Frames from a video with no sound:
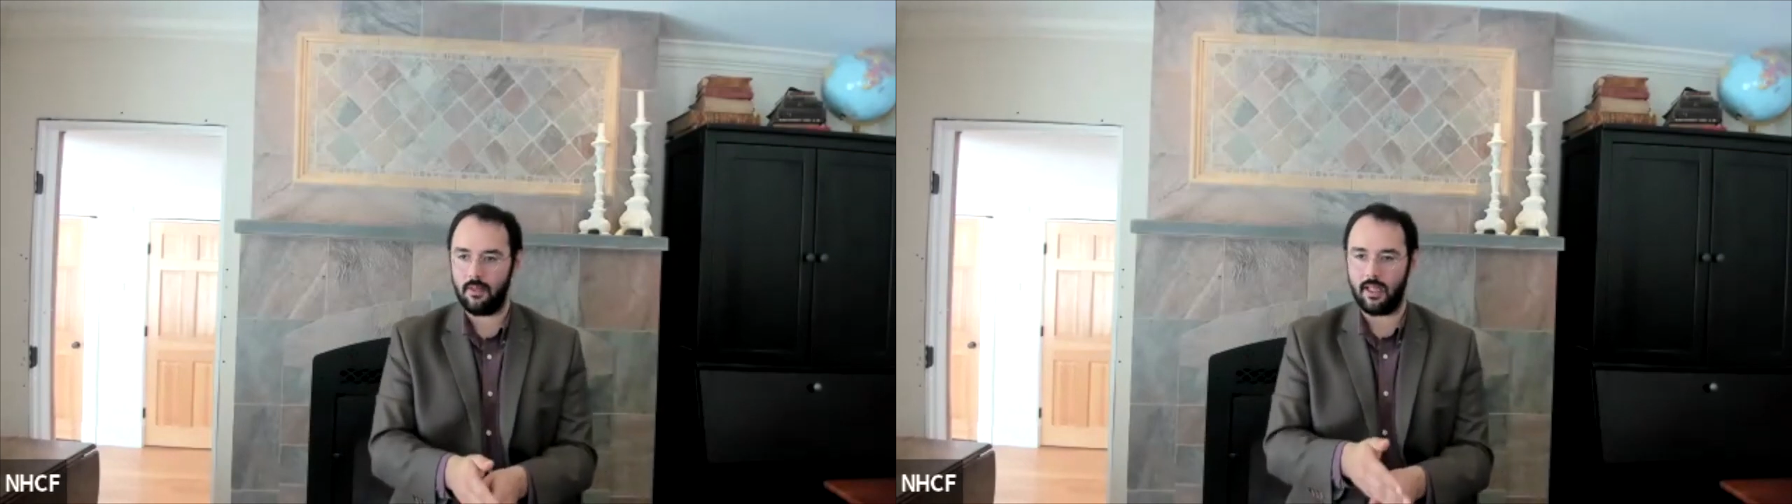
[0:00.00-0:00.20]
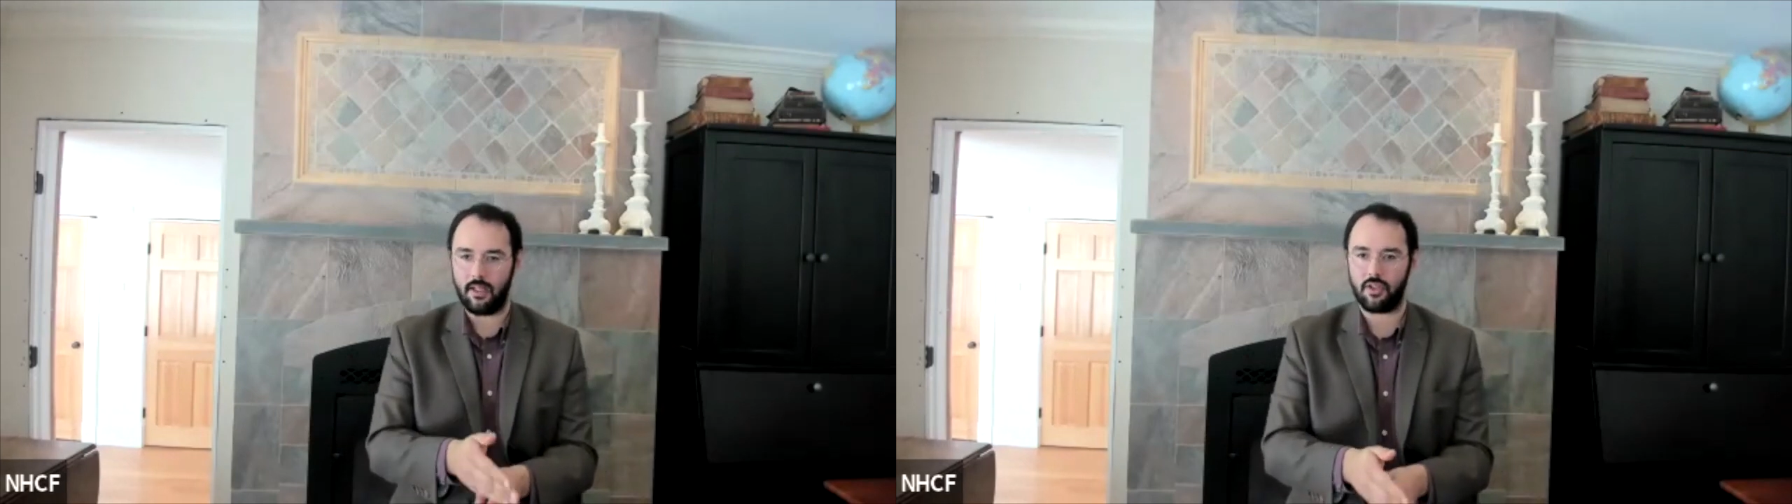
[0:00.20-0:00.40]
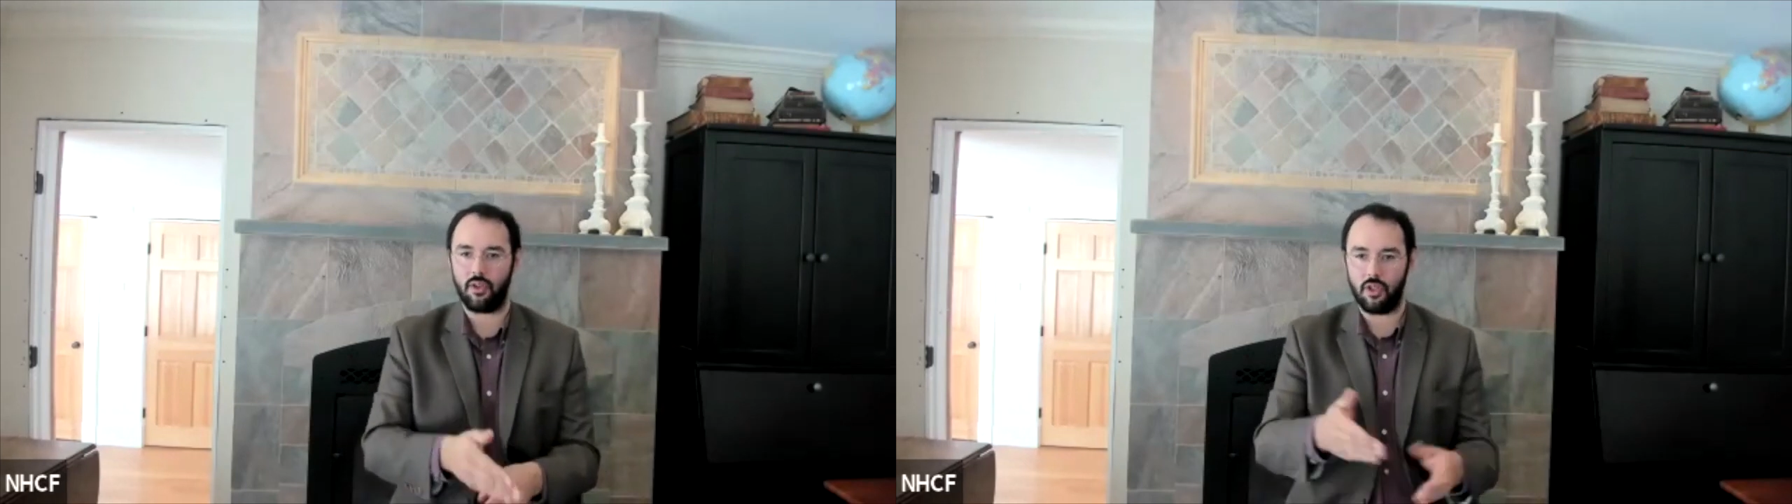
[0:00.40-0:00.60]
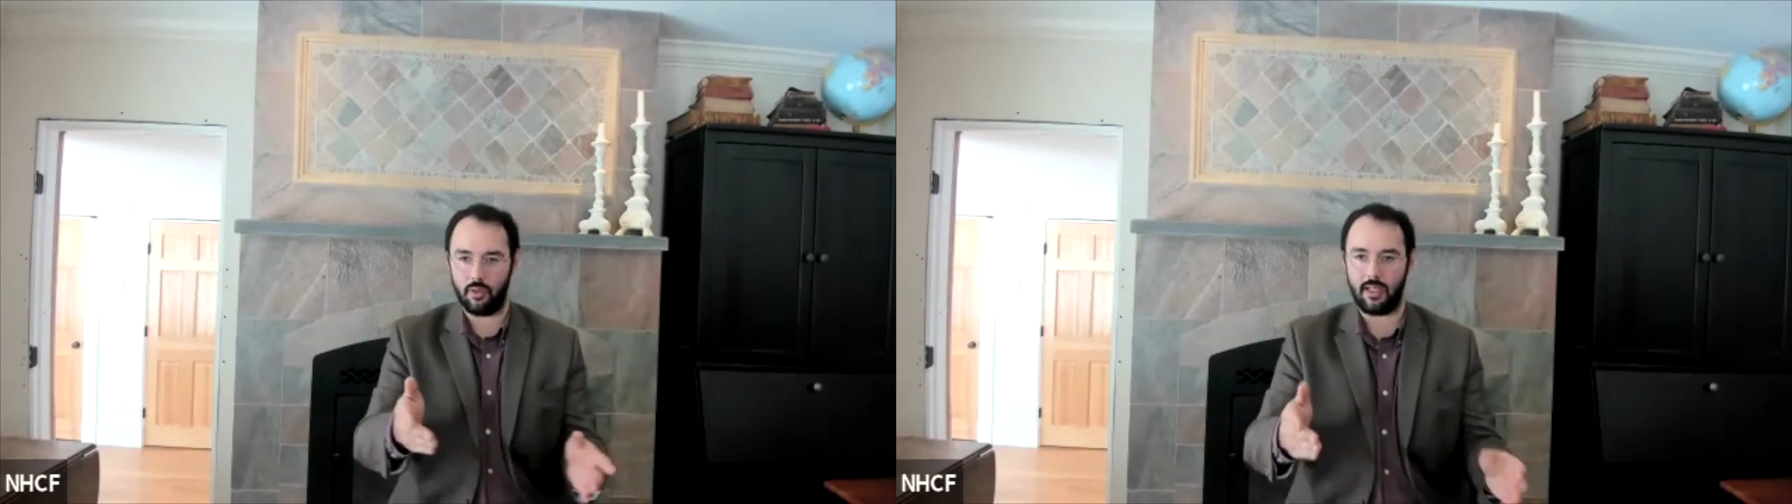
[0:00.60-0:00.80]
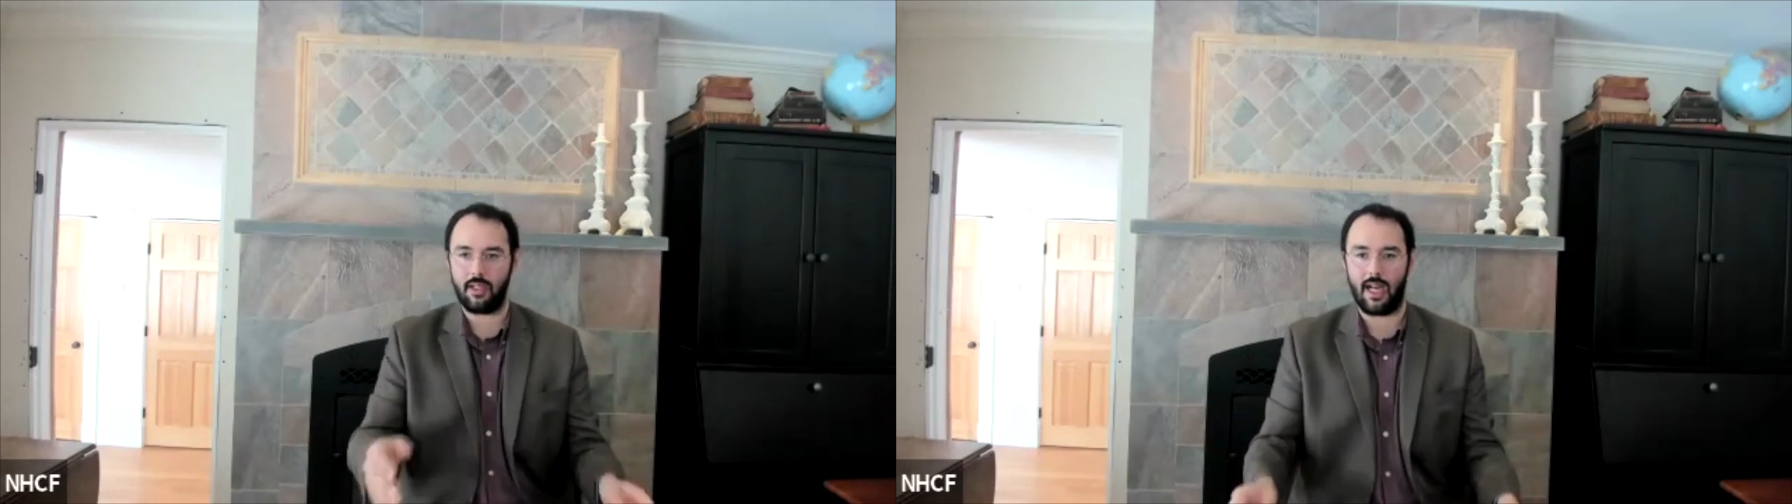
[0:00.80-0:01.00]
And in so
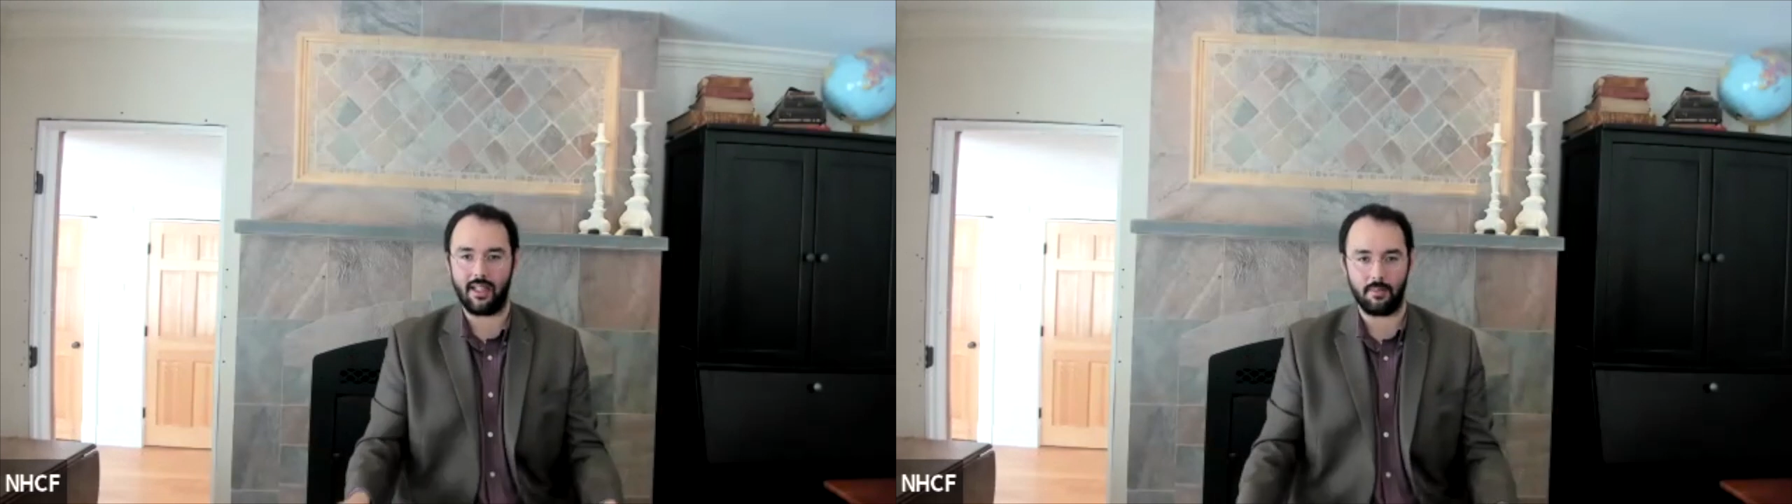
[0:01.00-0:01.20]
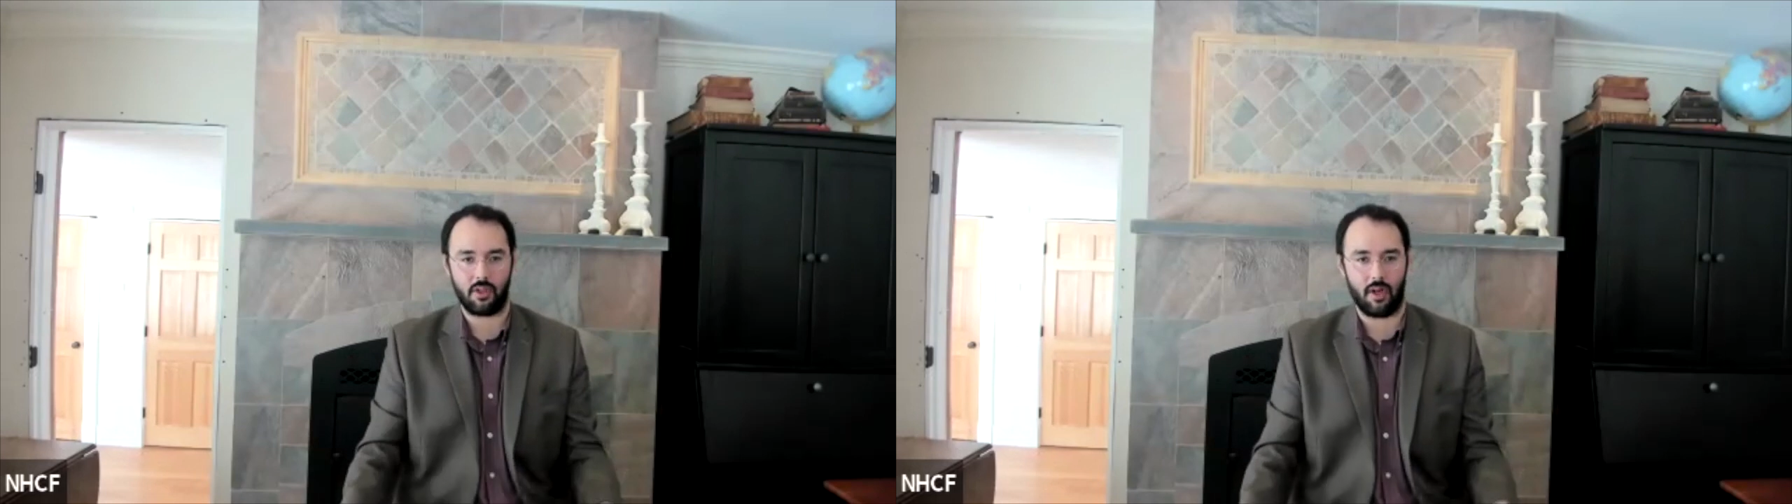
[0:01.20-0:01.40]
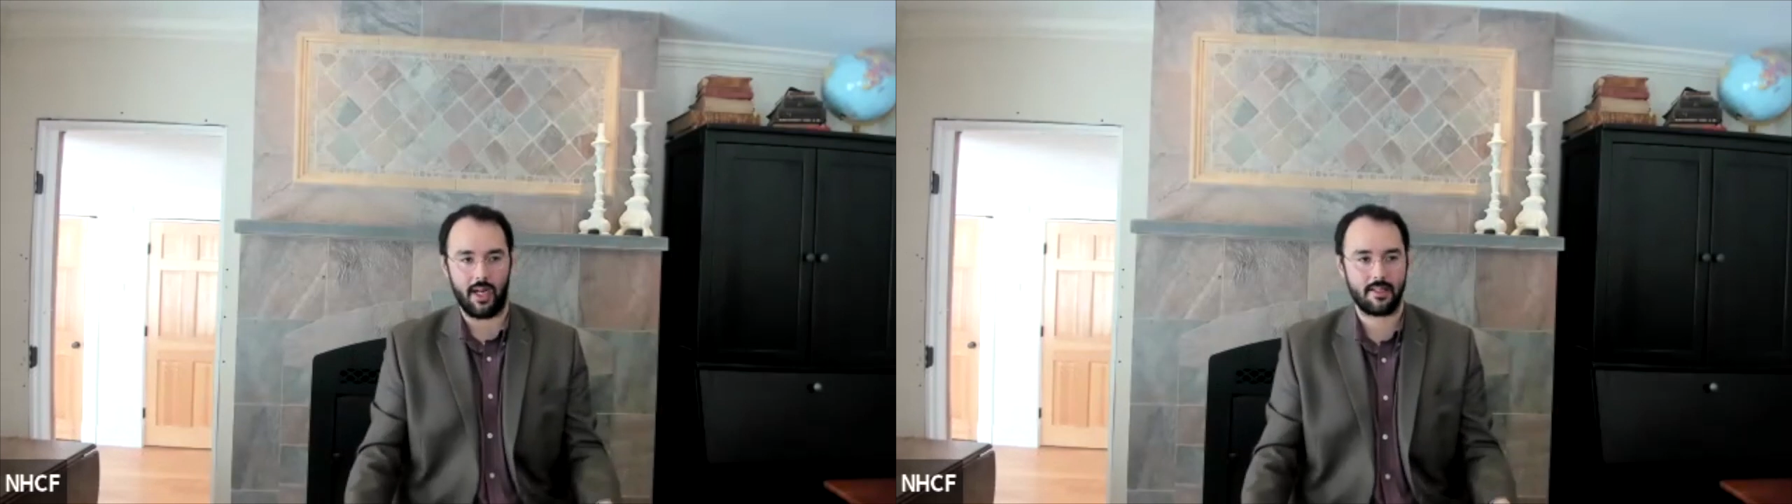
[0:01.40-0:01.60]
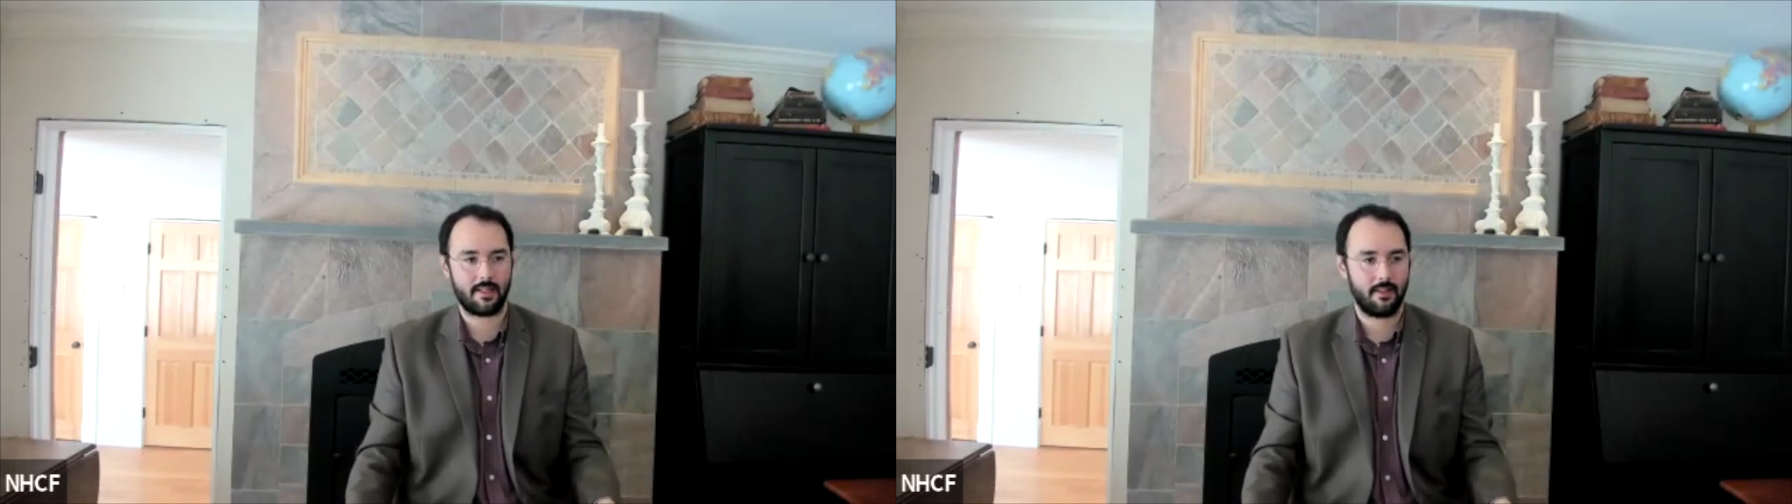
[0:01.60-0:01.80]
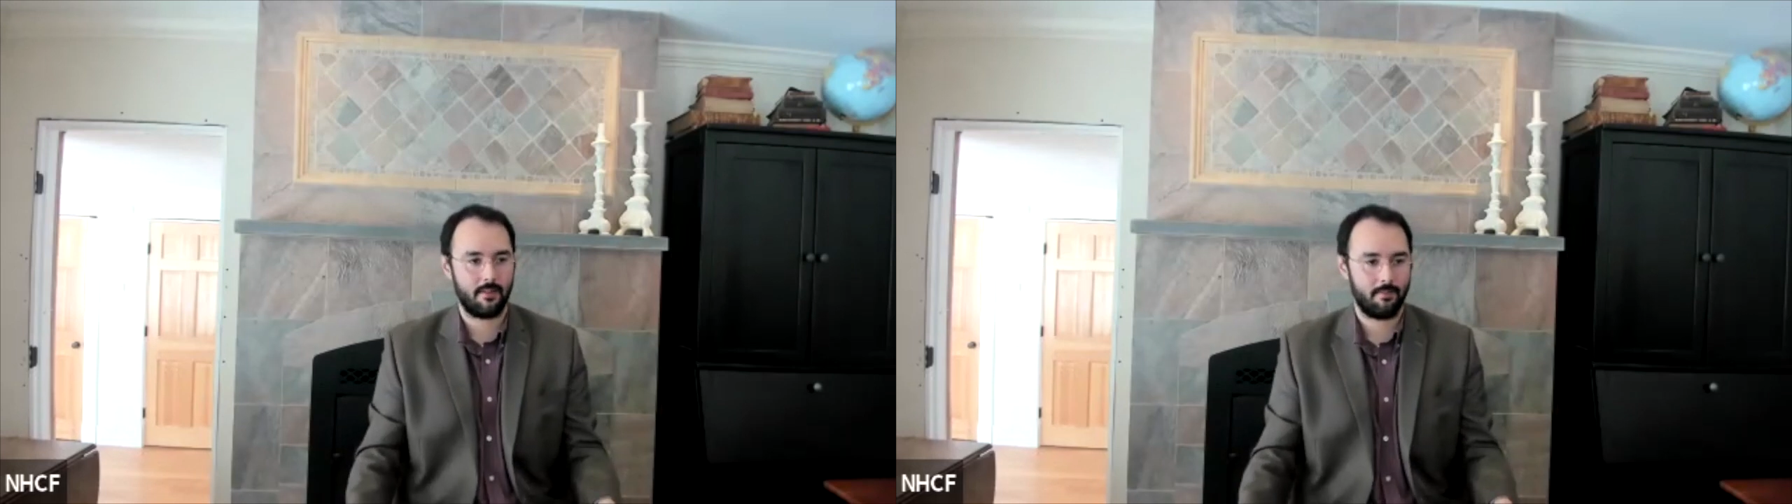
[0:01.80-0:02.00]
doing, guide them to Christ.